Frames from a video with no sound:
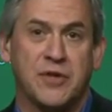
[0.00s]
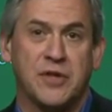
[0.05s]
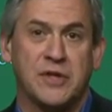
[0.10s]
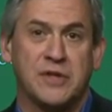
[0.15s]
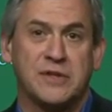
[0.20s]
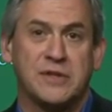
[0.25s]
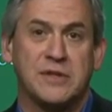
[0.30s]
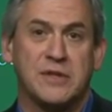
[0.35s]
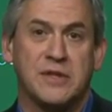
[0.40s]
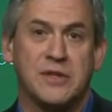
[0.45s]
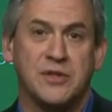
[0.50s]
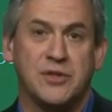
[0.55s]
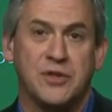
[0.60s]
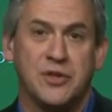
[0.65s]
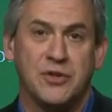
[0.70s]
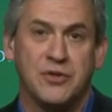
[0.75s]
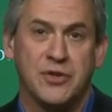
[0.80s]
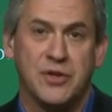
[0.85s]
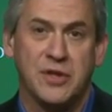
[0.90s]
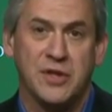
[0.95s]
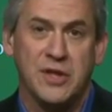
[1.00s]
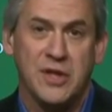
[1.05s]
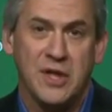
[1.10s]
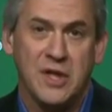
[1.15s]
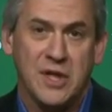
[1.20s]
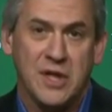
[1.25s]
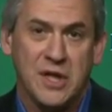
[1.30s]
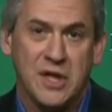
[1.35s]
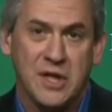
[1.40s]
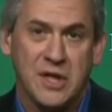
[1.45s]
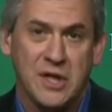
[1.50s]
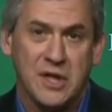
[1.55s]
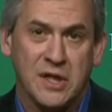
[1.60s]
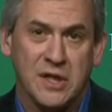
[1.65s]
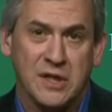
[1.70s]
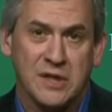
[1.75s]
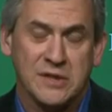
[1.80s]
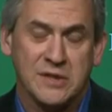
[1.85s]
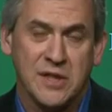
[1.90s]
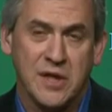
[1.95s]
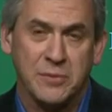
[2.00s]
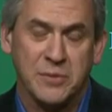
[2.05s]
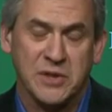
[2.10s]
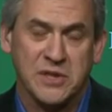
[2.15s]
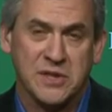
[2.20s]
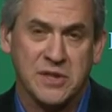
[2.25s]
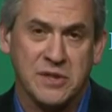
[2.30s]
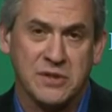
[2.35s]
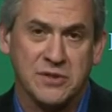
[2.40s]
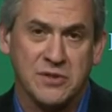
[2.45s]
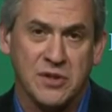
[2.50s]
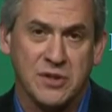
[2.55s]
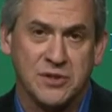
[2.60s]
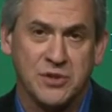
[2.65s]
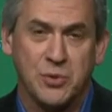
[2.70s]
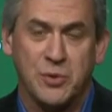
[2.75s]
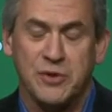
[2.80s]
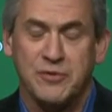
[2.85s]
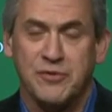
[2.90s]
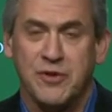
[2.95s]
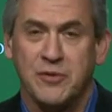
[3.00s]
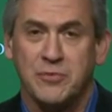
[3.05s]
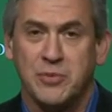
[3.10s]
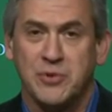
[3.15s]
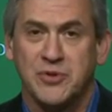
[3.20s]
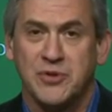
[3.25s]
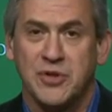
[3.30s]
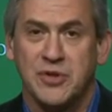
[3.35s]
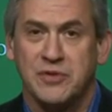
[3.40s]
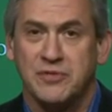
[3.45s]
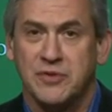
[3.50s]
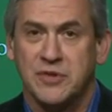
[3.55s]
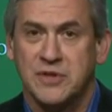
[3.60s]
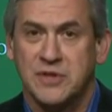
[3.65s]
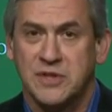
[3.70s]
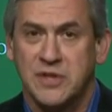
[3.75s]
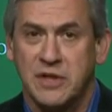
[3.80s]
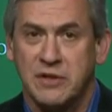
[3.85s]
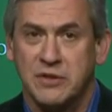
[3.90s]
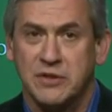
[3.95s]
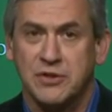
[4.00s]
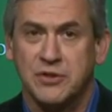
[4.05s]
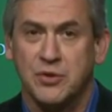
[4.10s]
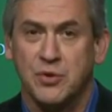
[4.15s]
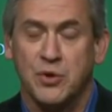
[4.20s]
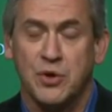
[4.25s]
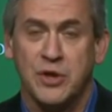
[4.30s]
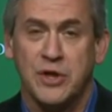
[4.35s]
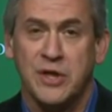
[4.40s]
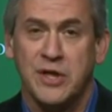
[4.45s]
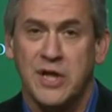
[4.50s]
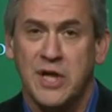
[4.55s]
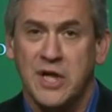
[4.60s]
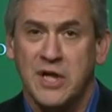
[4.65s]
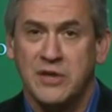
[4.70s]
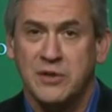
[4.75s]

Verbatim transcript: That uh, you know, the uh, Islamic State has lost 25% of its territory.